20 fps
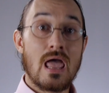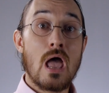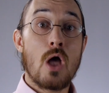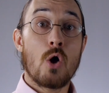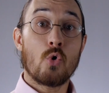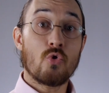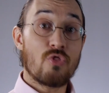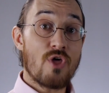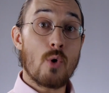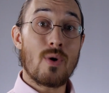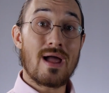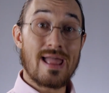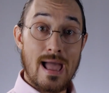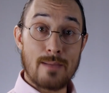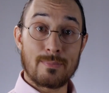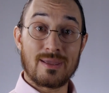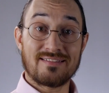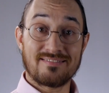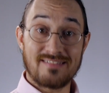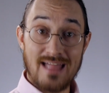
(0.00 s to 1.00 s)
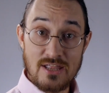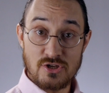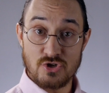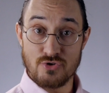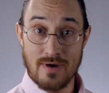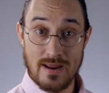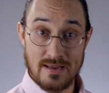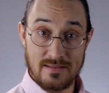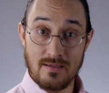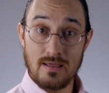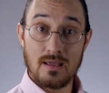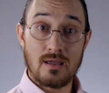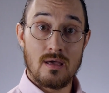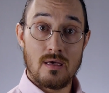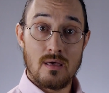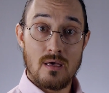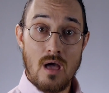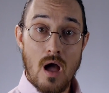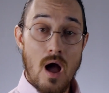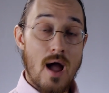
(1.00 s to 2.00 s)
Although I am exaggerating,
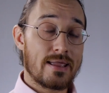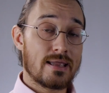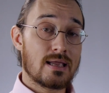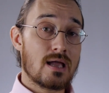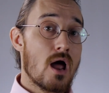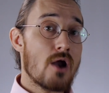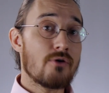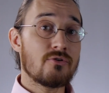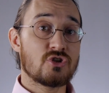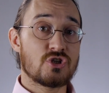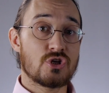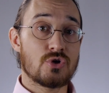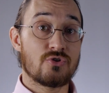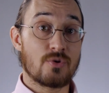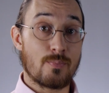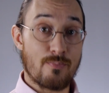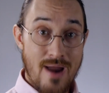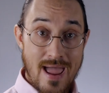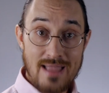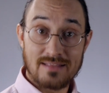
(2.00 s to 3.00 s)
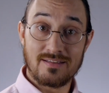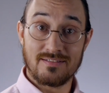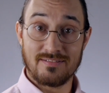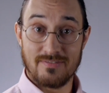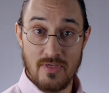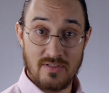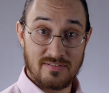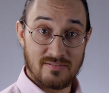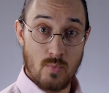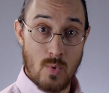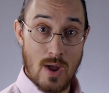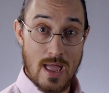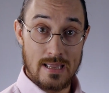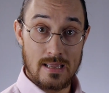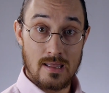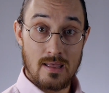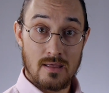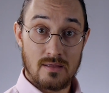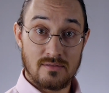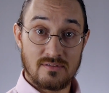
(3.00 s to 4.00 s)
I encourage you to practice this way
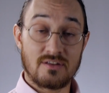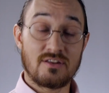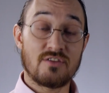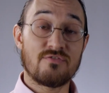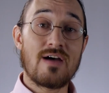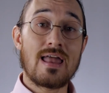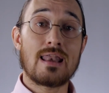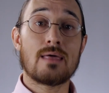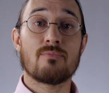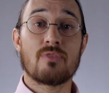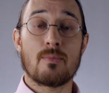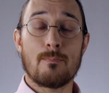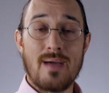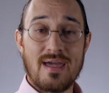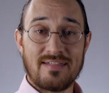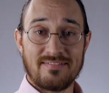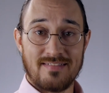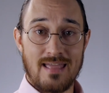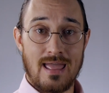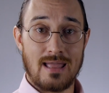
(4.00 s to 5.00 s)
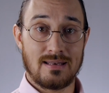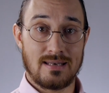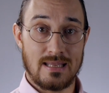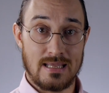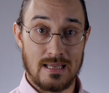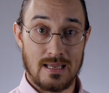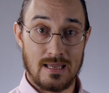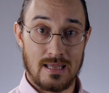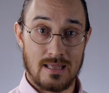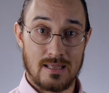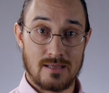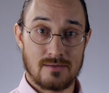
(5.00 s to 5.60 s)
to develop the best technique.